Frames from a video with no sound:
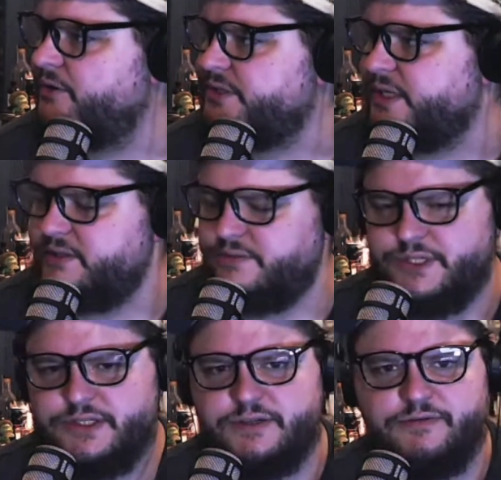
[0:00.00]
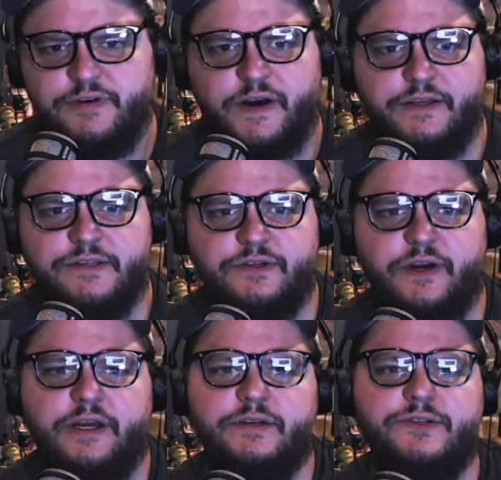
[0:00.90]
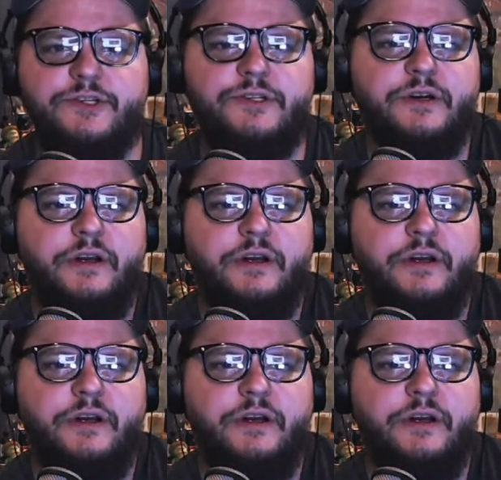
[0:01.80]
things. It was just a very strange